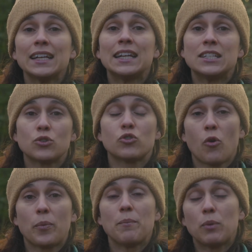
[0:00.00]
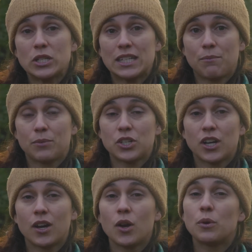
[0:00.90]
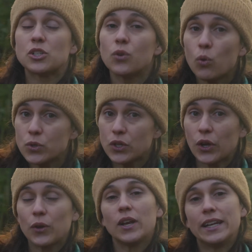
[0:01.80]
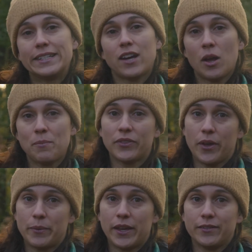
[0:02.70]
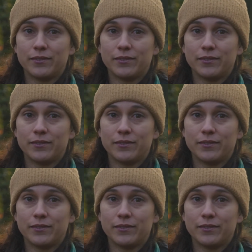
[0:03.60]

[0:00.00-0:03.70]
lead to a drop in body temperature, which can also lead to hypothermia.